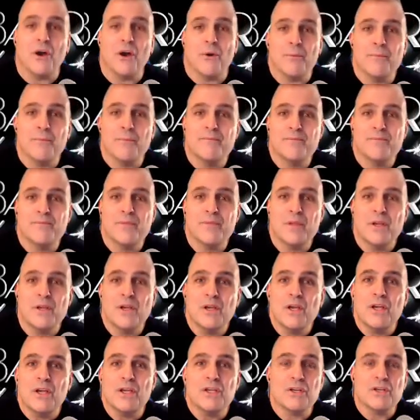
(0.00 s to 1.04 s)
So
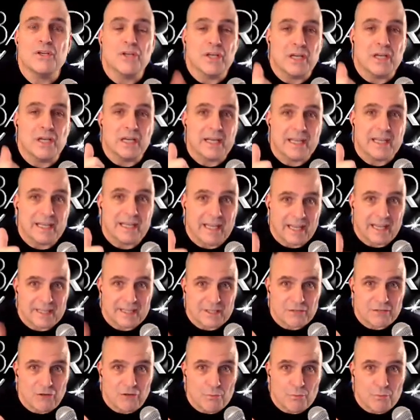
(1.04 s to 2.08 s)
you're going to
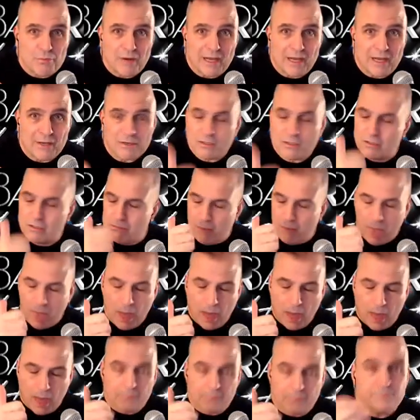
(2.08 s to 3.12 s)
get
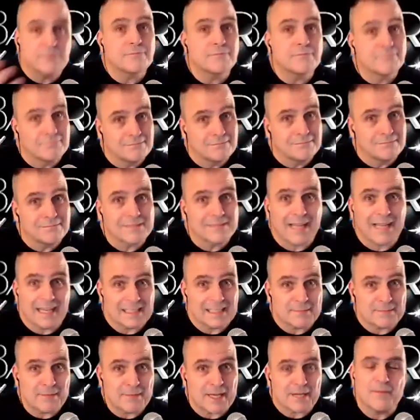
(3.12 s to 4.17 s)
the
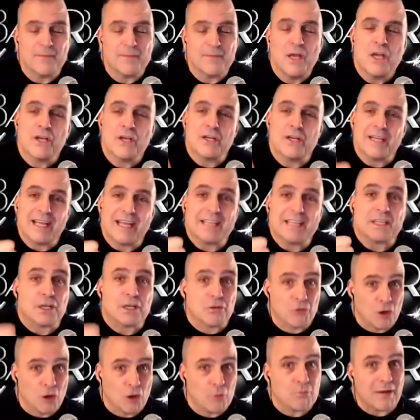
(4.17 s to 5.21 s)
can't speak. Going to
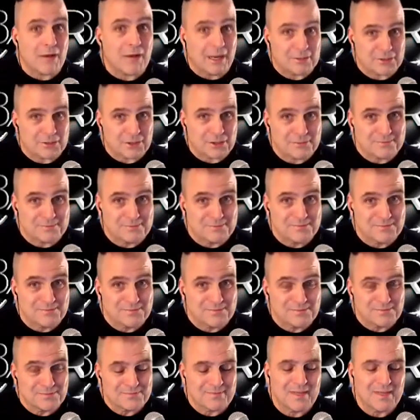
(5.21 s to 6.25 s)
get the Chrome browser.
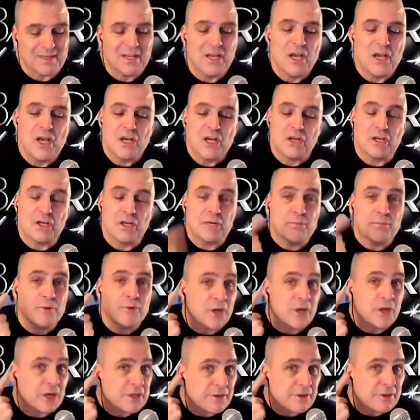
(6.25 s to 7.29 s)
Going
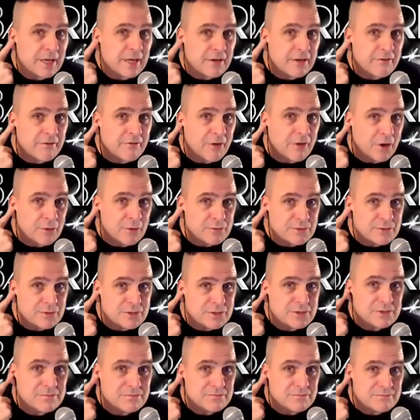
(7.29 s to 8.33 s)
to put on your
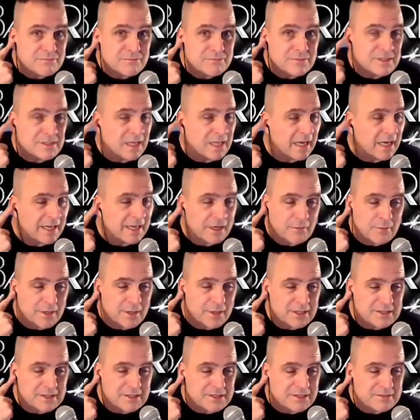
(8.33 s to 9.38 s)
earphones, not
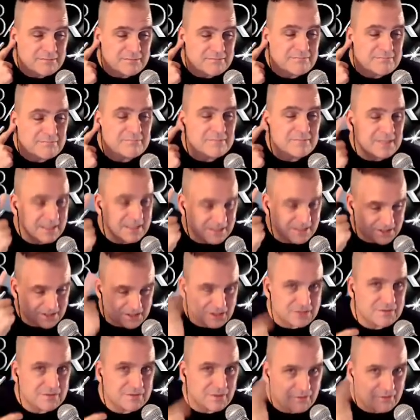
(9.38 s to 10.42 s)
earbuds. This
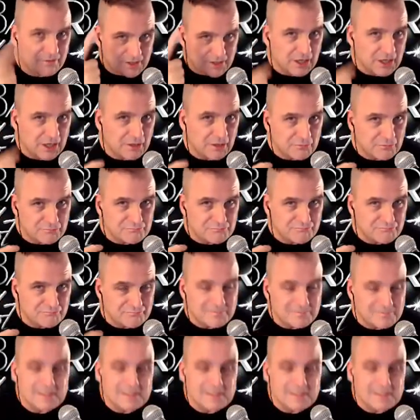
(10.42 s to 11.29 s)
is just for the video.